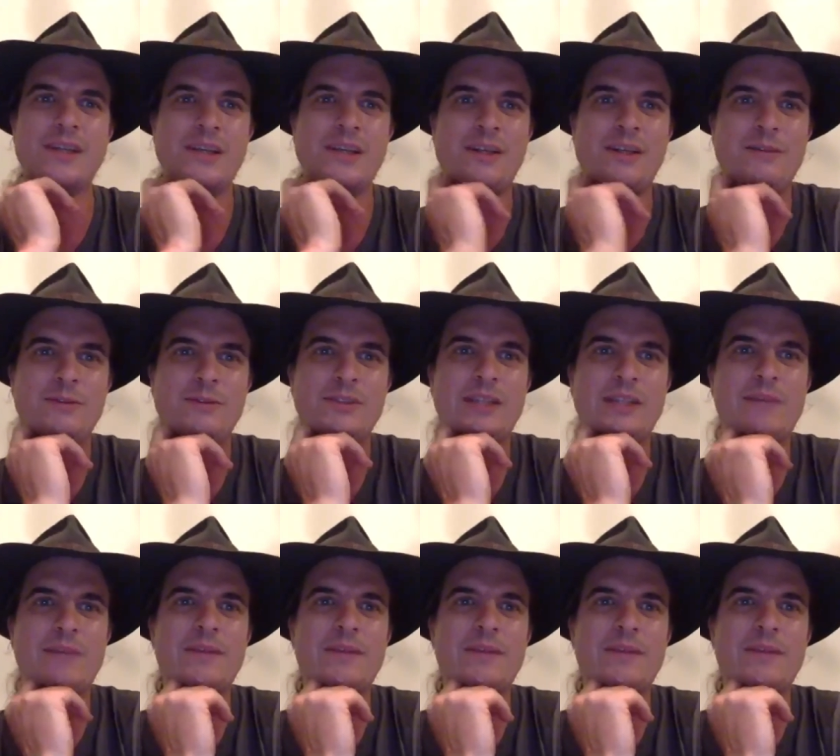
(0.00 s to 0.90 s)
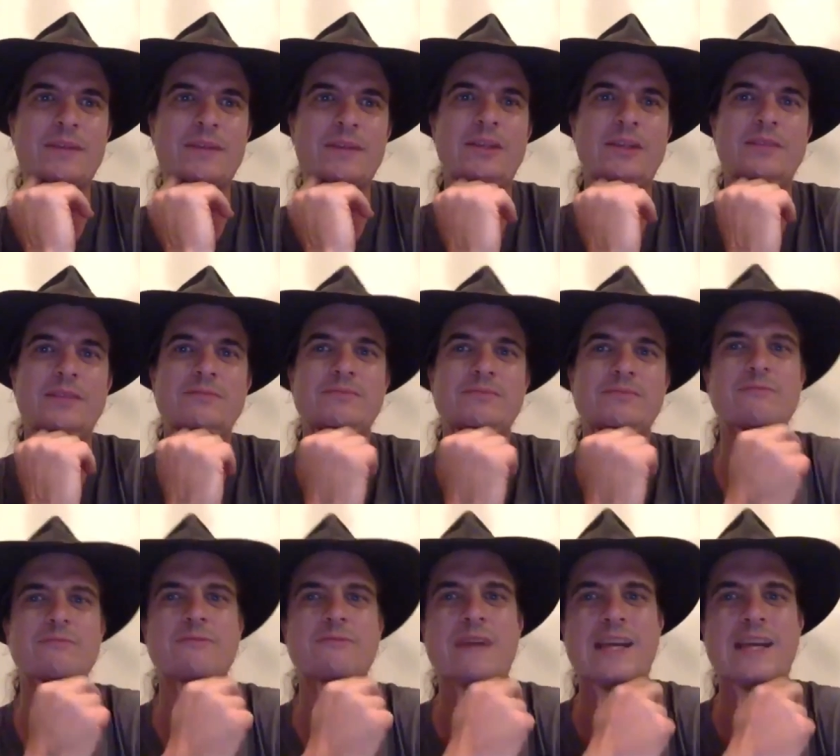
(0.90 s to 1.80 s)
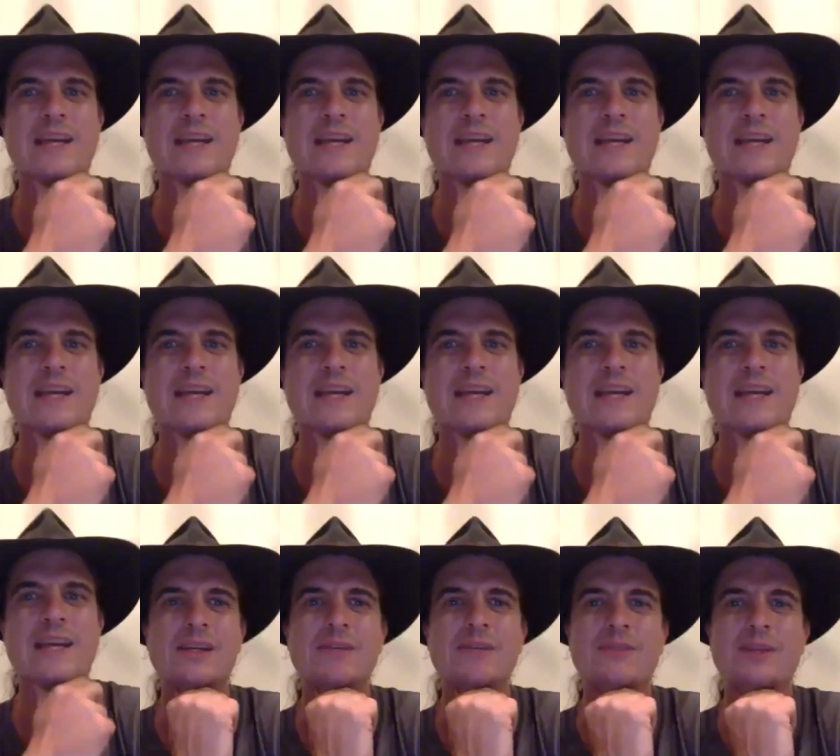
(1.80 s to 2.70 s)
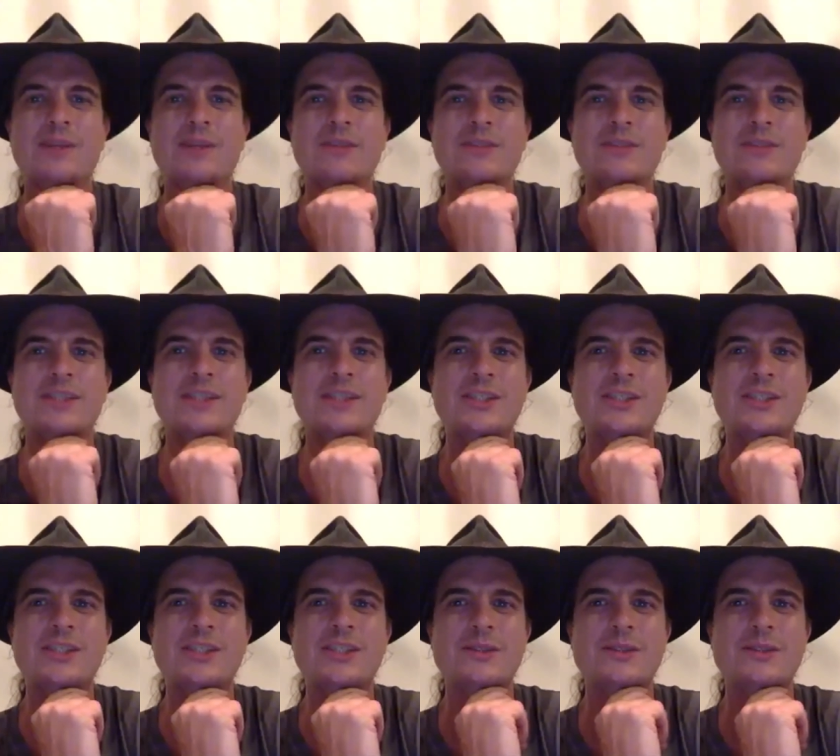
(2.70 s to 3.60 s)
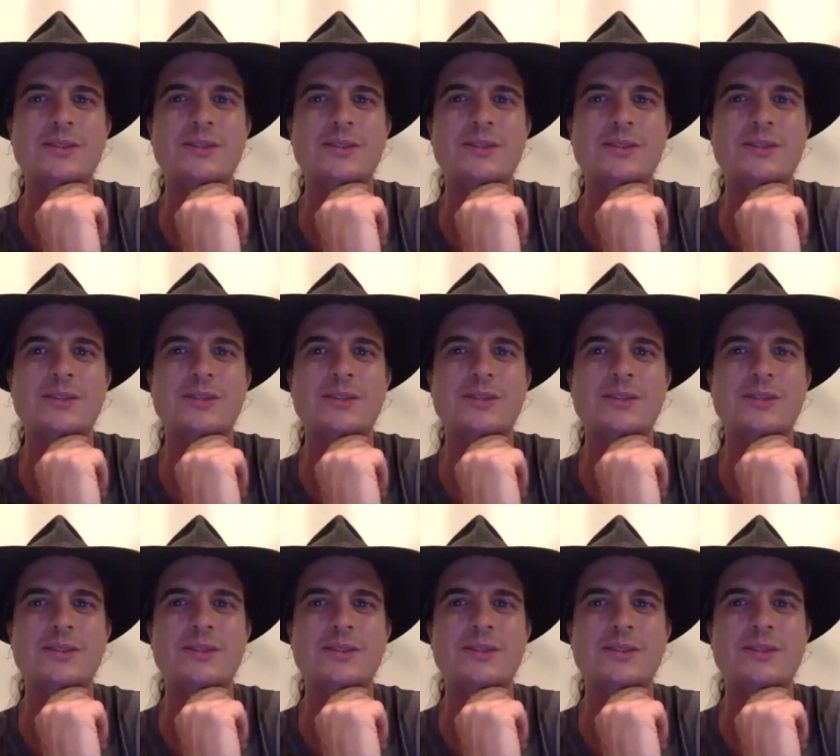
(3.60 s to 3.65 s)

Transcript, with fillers: was something that rang in my head. Like if there was an issue or